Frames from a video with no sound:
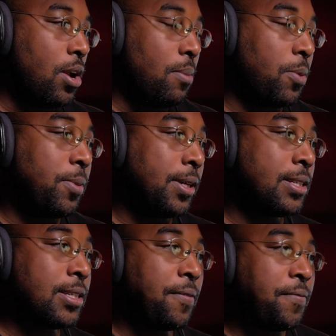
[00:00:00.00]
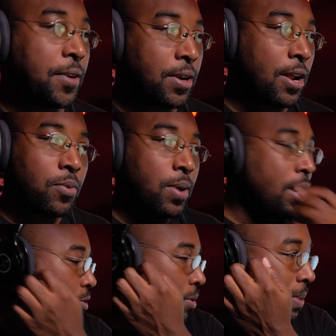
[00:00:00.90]
But because they figured out a way
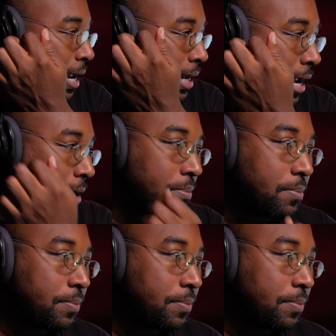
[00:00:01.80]
during band camp